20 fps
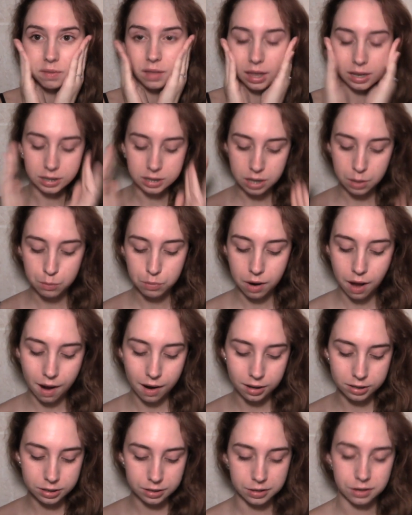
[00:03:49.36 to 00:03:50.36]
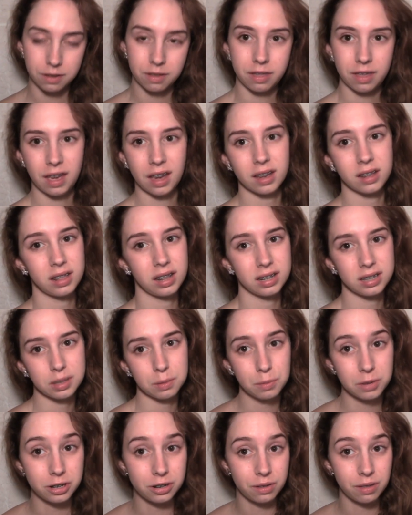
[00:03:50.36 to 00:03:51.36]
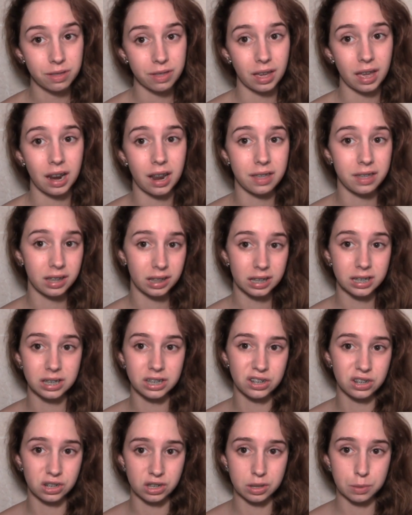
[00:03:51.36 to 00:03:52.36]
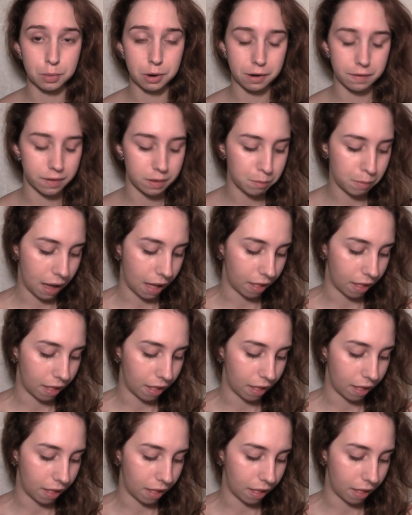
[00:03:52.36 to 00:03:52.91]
like some products are too thick and then some are too thin. I think this is just the perfect